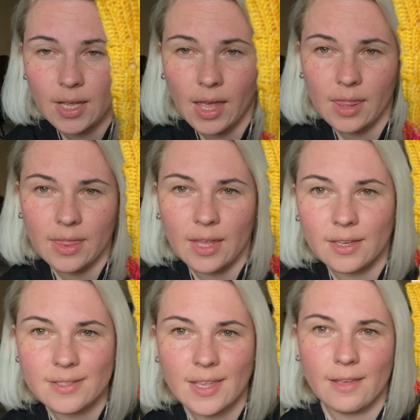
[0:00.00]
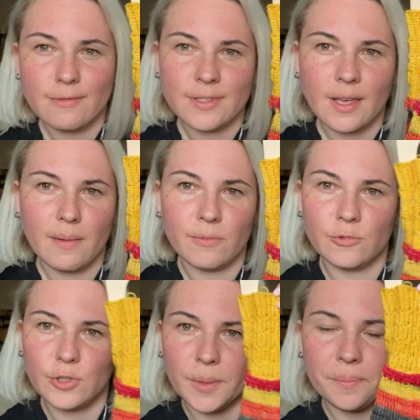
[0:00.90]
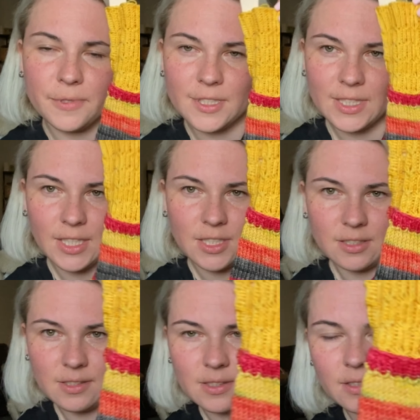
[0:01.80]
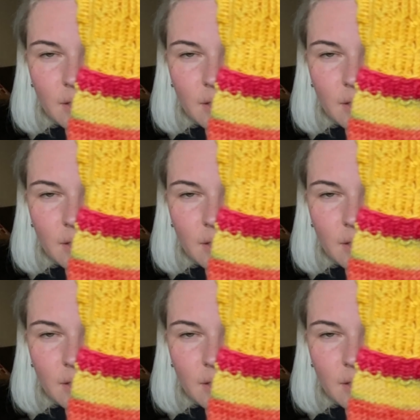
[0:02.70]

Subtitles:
and then it have some wrap stitches.